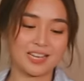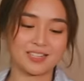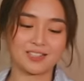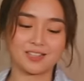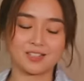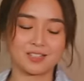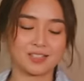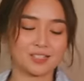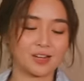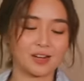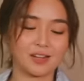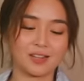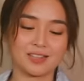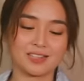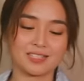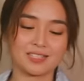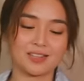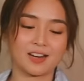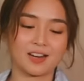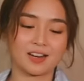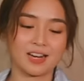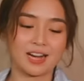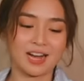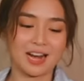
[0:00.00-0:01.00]
I just saw this
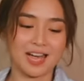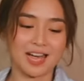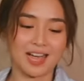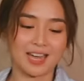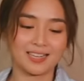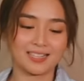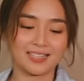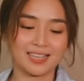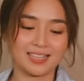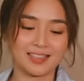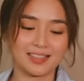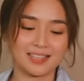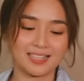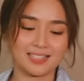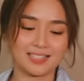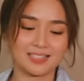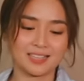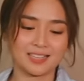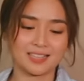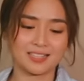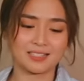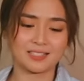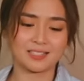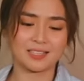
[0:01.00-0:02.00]
online and this
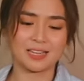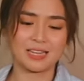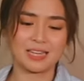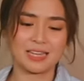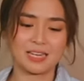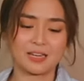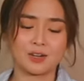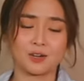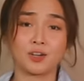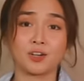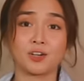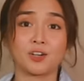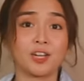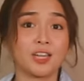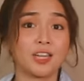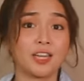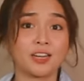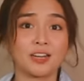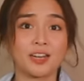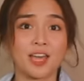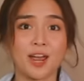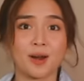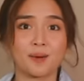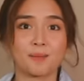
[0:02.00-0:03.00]
is a
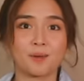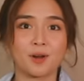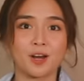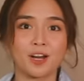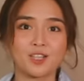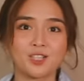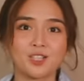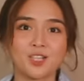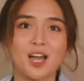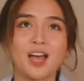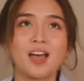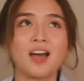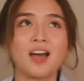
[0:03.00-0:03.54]
Korean hairbrush.